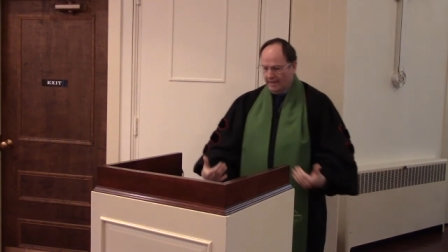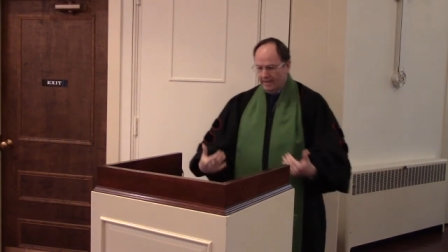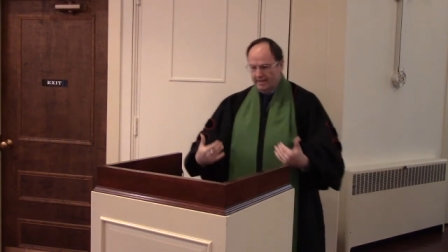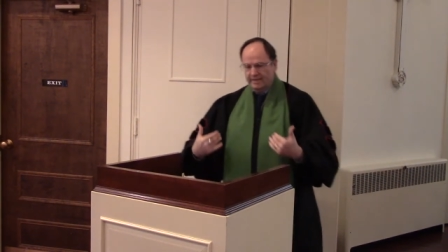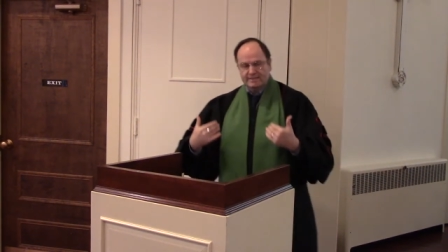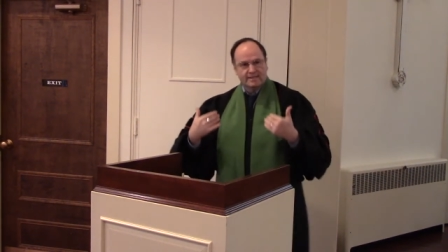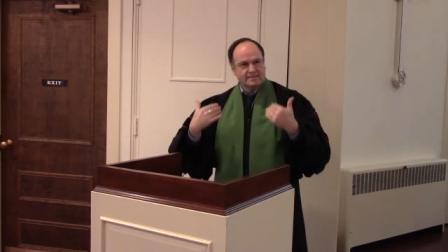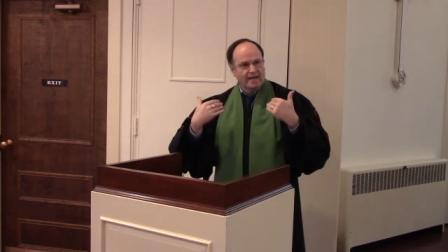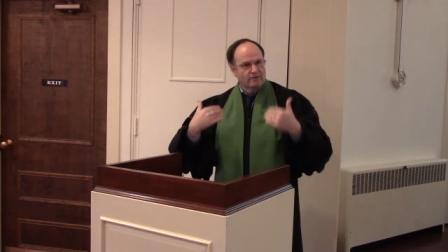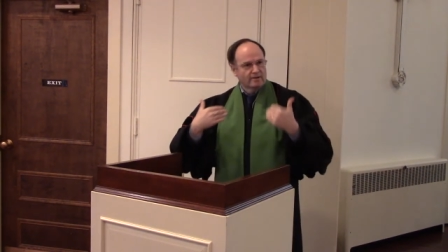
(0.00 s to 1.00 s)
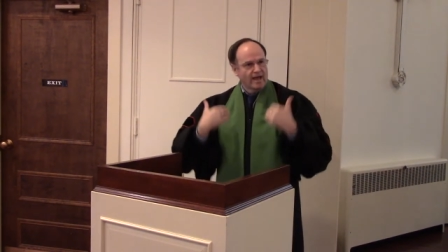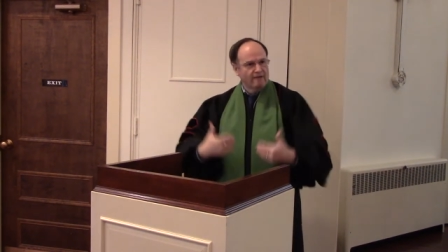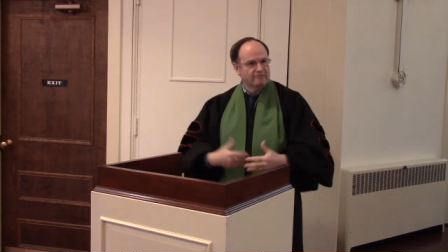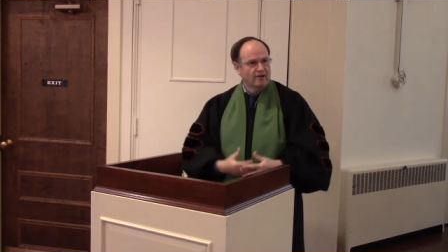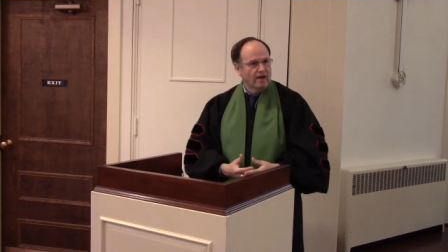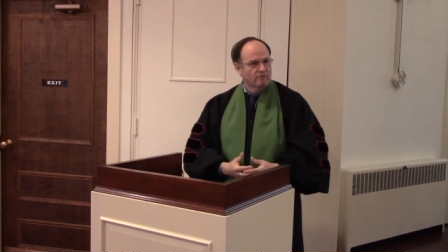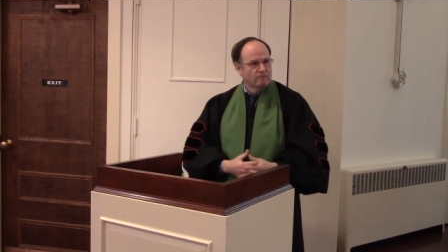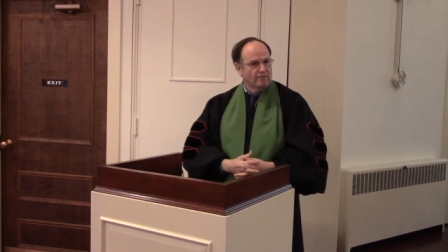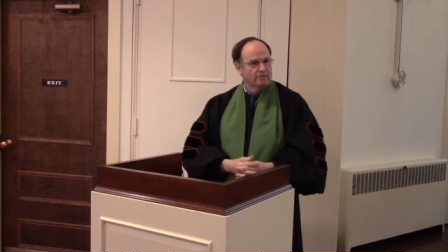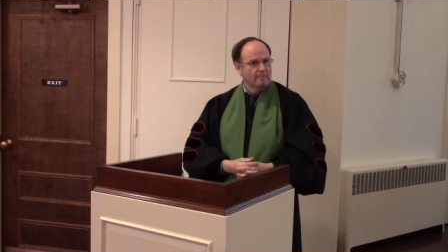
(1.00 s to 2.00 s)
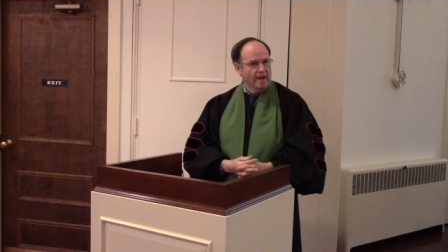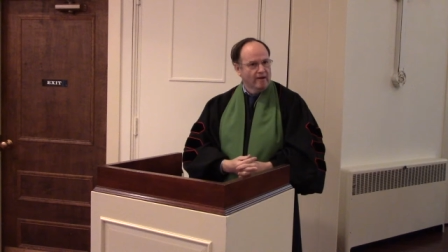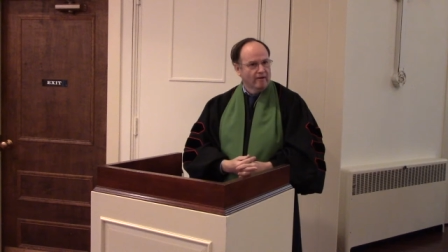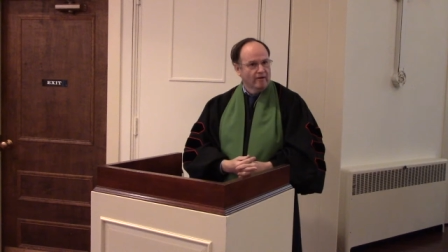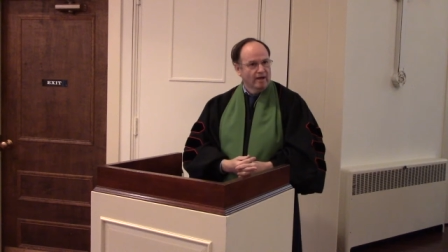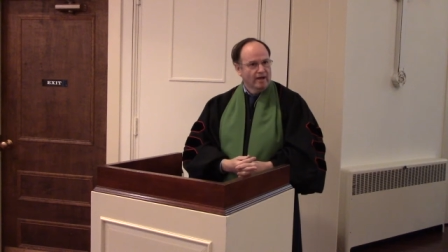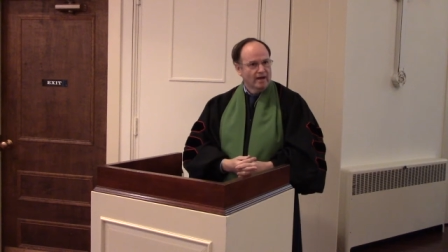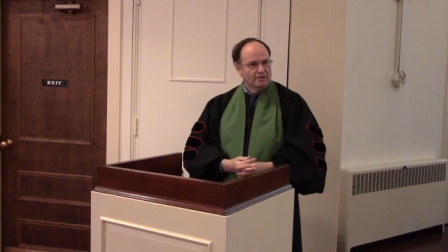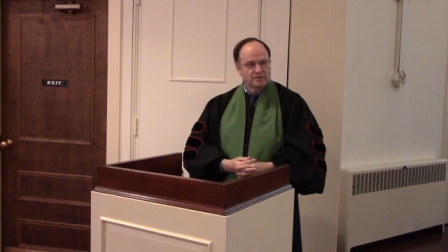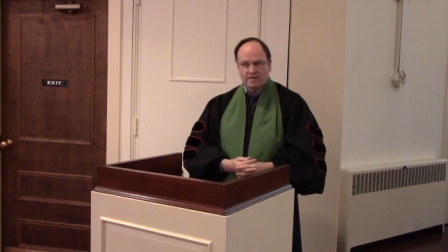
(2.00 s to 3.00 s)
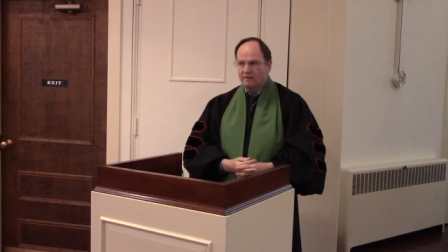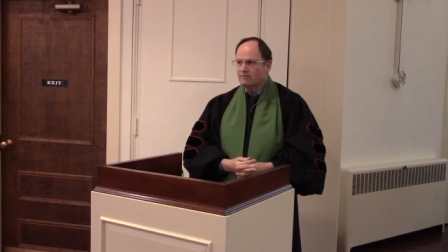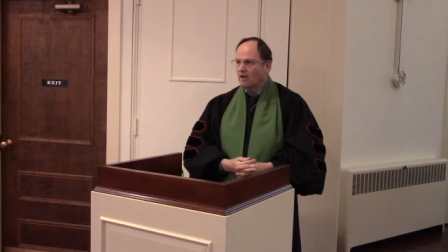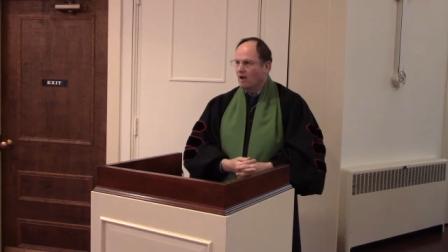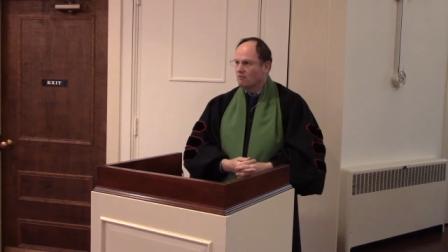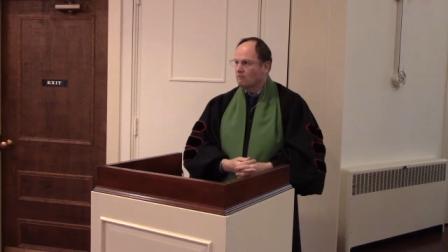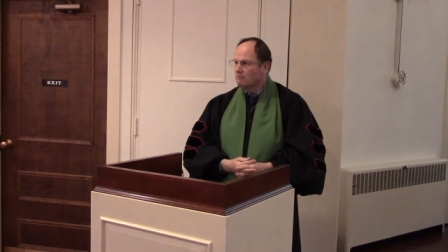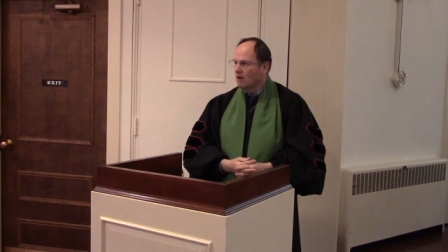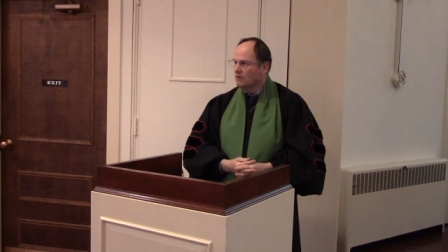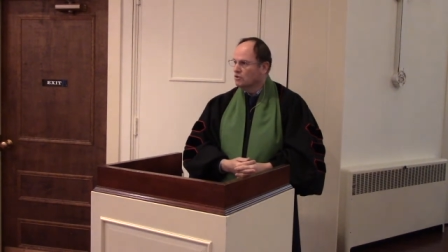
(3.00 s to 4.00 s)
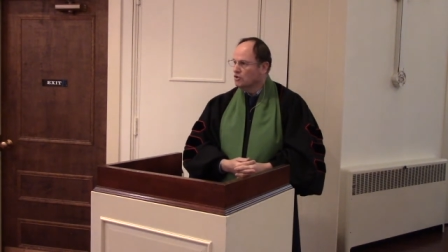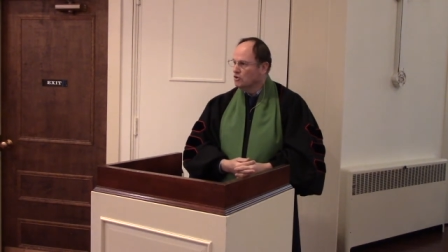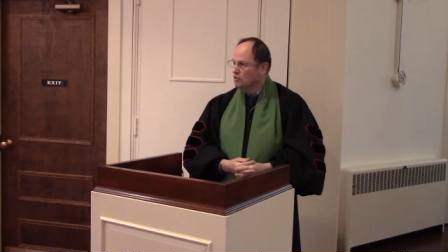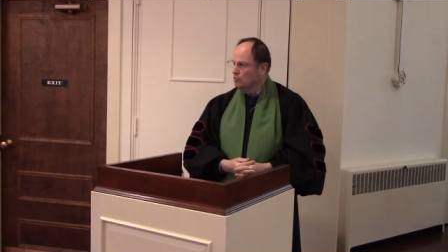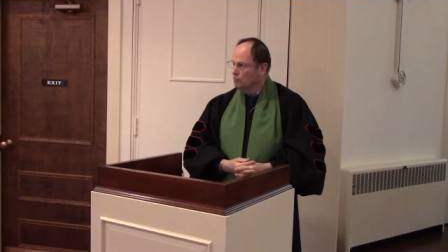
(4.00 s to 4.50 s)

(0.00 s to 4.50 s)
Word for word: and he says, I don't have to outrun the bear, I just have to outrun you.